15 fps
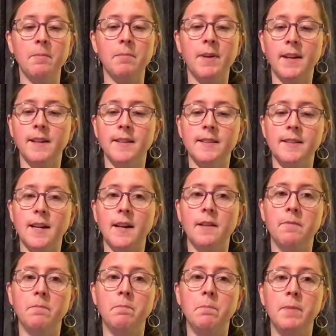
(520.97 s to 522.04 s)
but instead
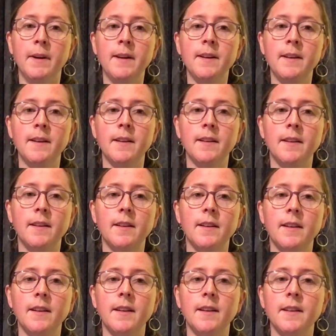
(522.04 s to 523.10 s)
of b,
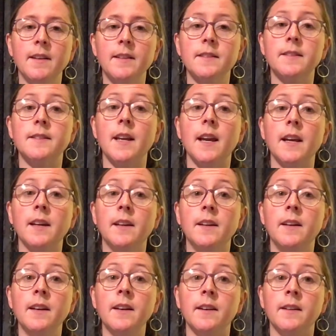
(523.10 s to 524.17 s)
say
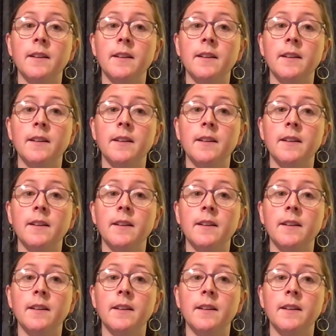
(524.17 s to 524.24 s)
g.